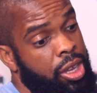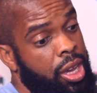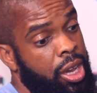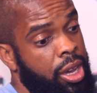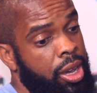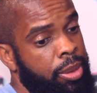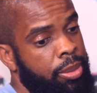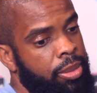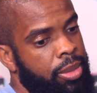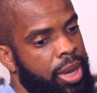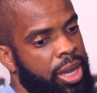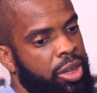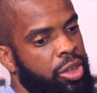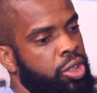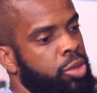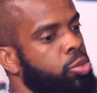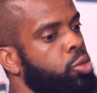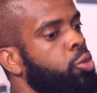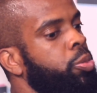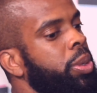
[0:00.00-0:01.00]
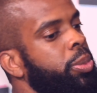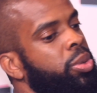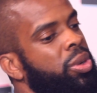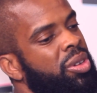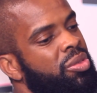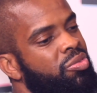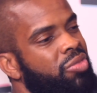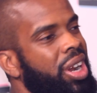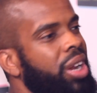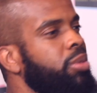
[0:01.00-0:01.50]
And the small people
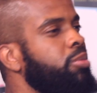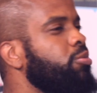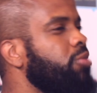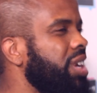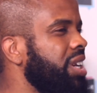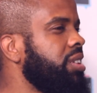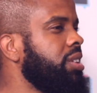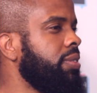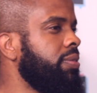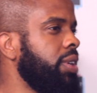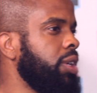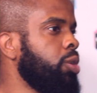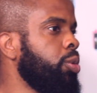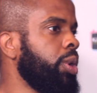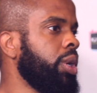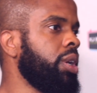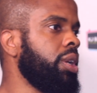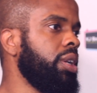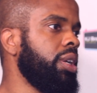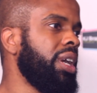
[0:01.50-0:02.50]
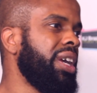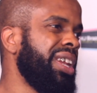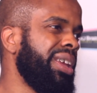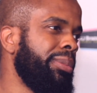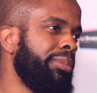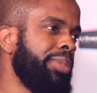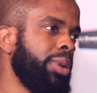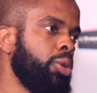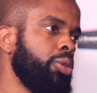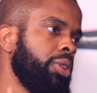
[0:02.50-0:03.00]
can rank relatively quickly and
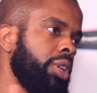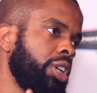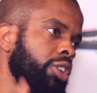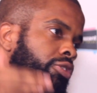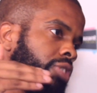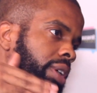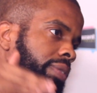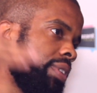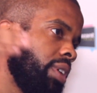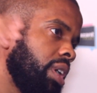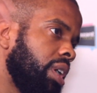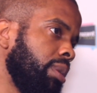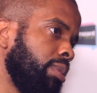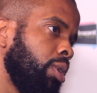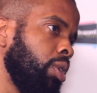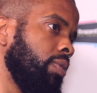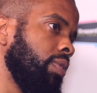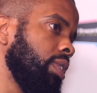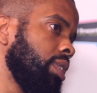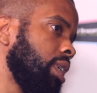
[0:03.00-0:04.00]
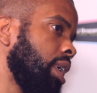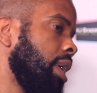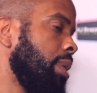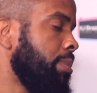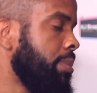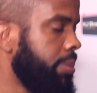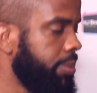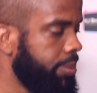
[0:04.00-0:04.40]
then build their traffic up over time.